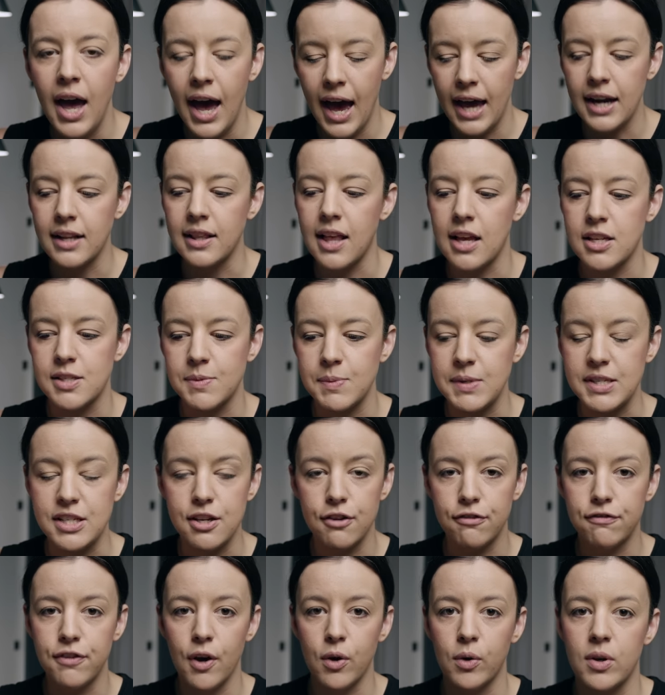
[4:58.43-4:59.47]
and allows me
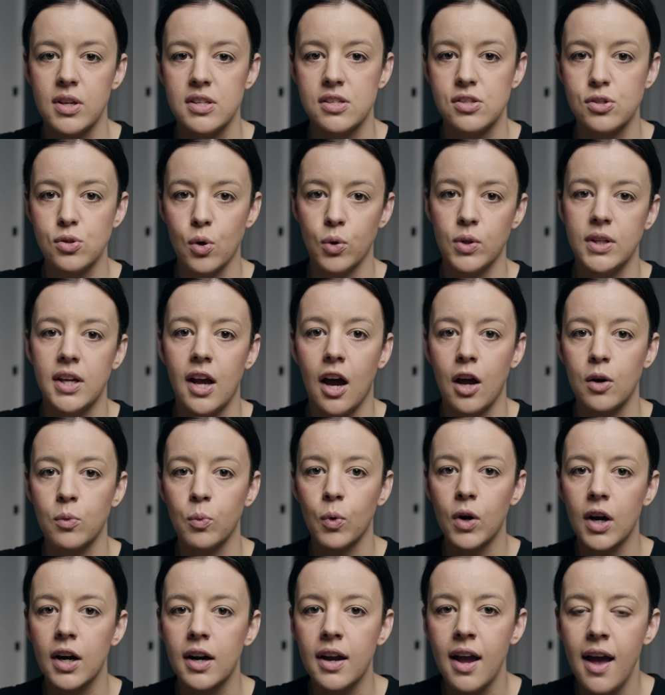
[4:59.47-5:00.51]
to focus solely on
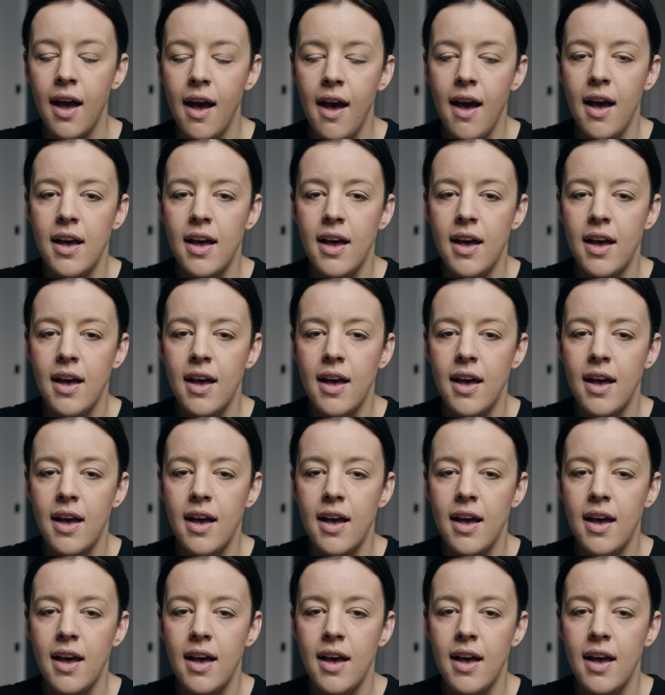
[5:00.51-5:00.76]
work.